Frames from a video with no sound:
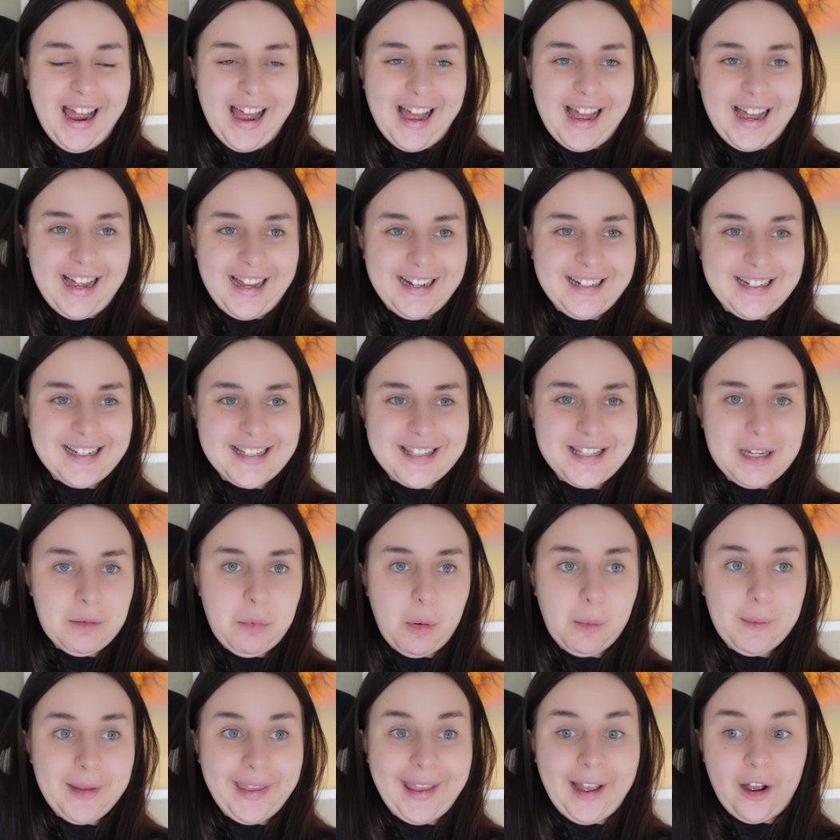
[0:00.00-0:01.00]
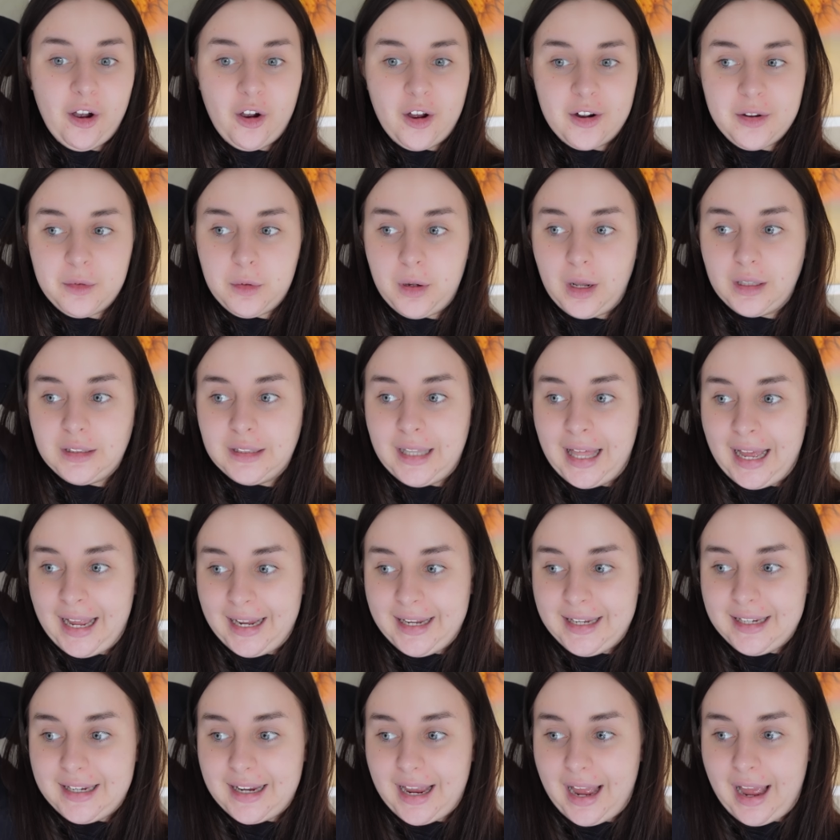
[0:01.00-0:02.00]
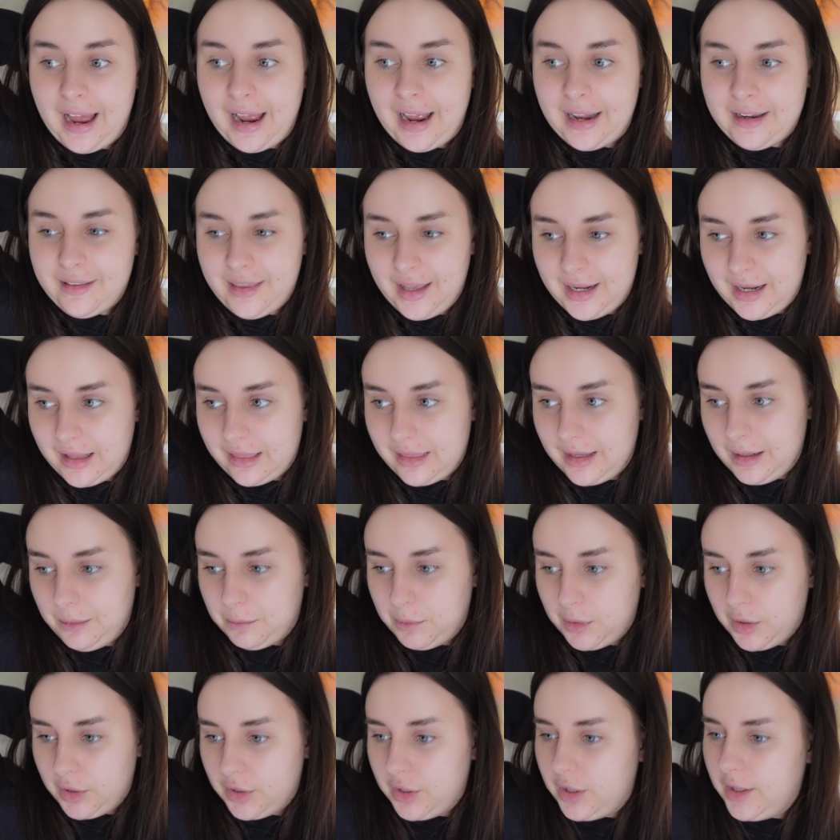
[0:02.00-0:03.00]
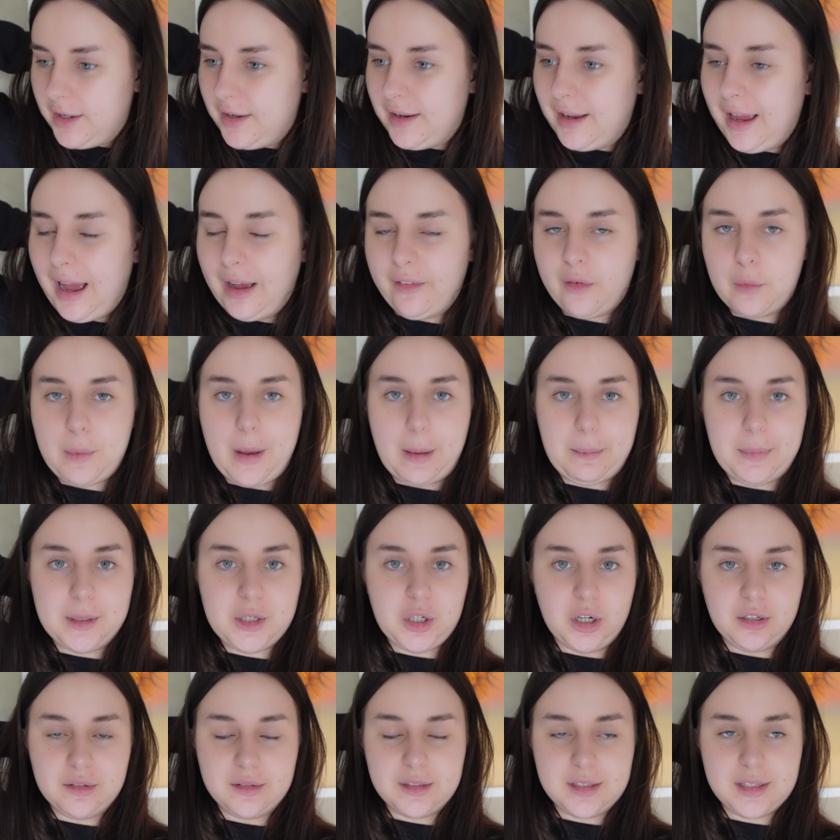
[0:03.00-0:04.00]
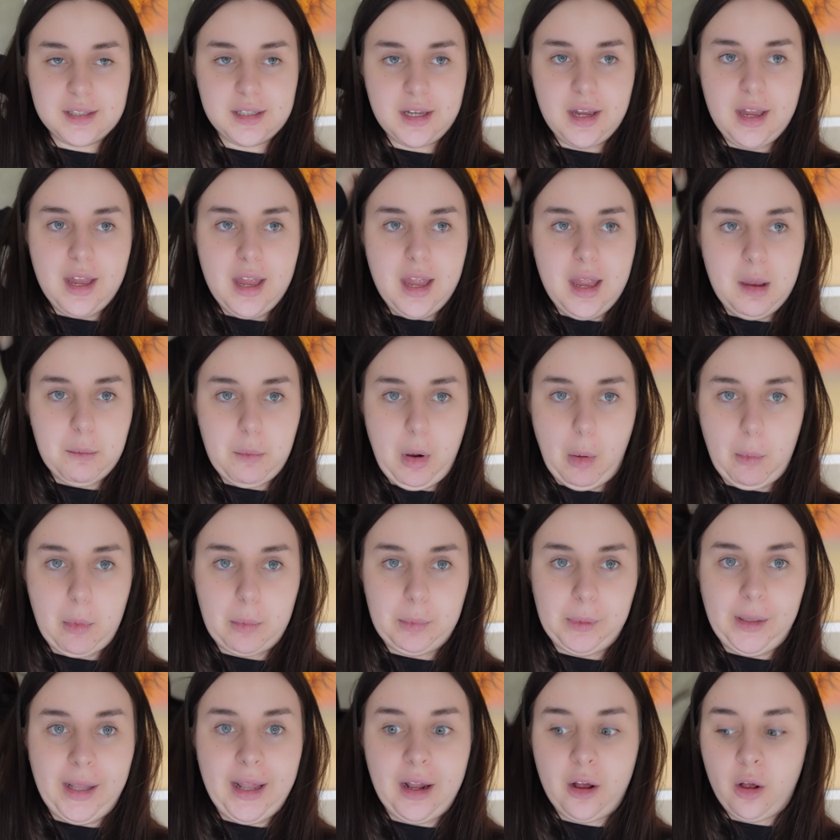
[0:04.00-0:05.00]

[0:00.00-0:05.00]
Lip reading: and see what we get on like, and then I think we're gonna have a Papa John's probably.